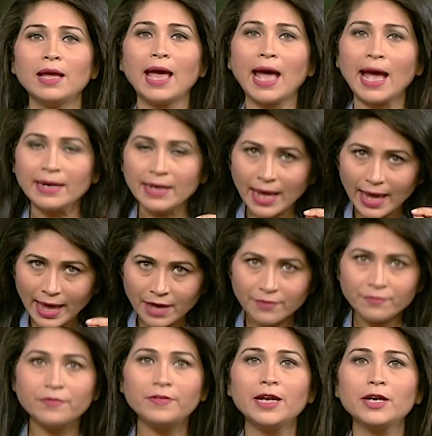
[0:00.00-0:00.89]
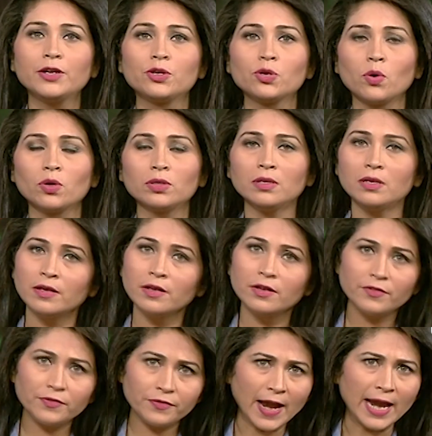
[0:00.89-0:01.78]
and every drone,
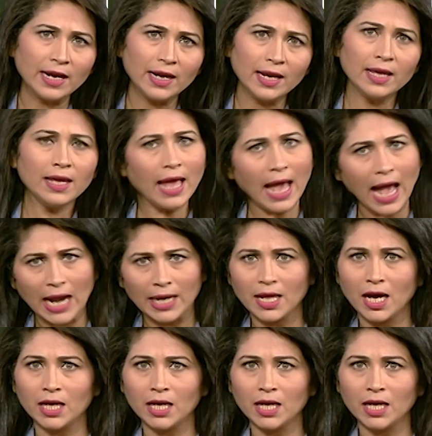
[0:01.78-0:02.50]
friendly and